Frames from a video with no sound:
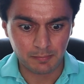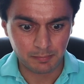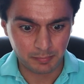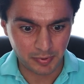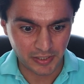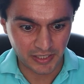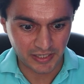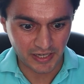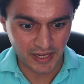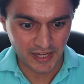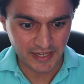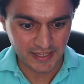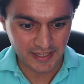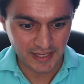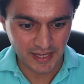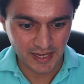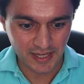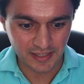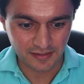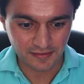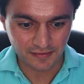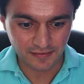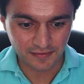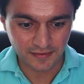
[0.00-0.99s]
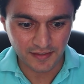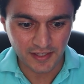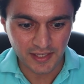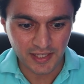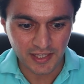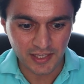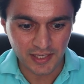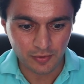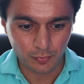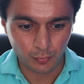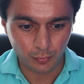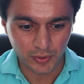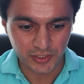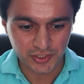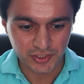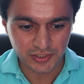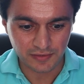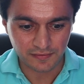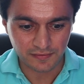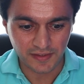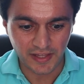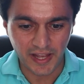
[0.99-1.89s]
but I can't see which of